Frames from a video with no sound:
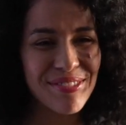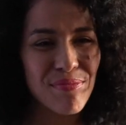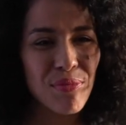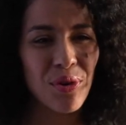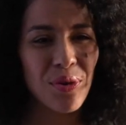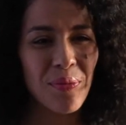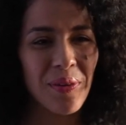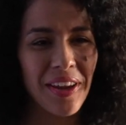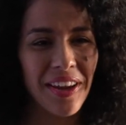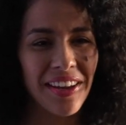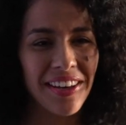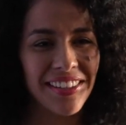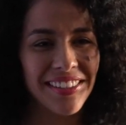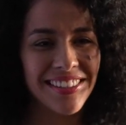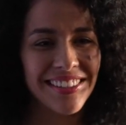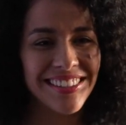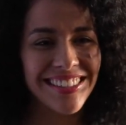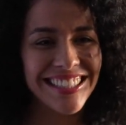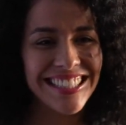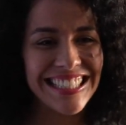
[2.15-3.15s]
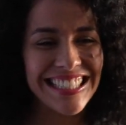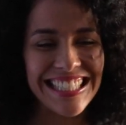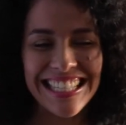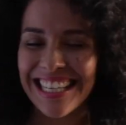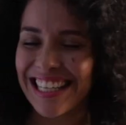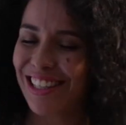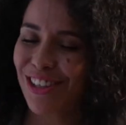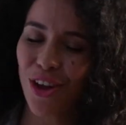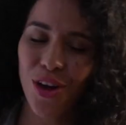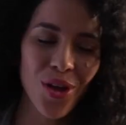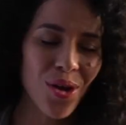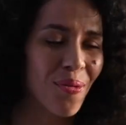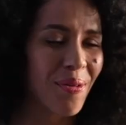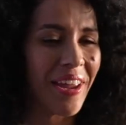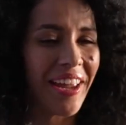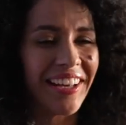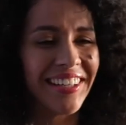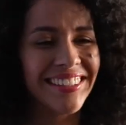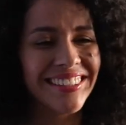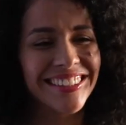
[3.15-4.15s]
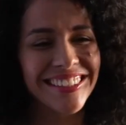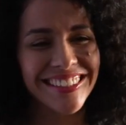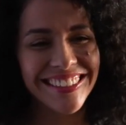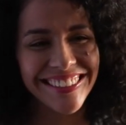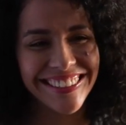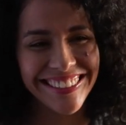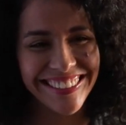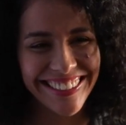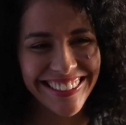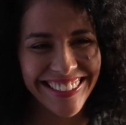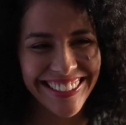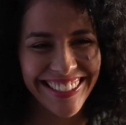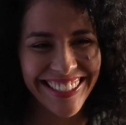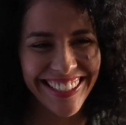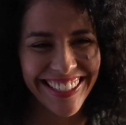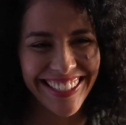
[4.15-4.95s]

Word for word: your go-to channel for all things related